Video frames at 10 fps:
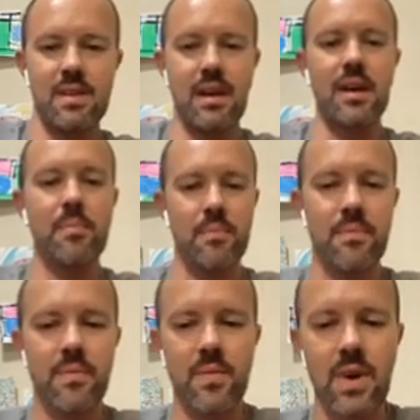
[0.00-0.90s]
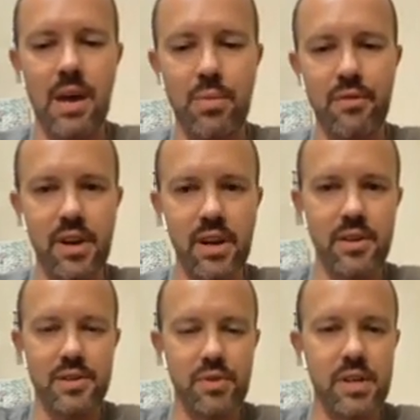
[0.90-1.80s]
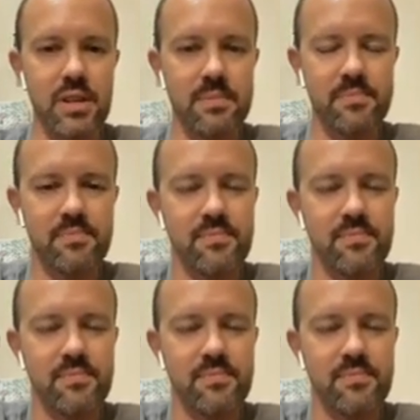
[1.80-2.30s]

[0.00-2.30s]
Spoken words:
Yeah. Hybrid vigor is real.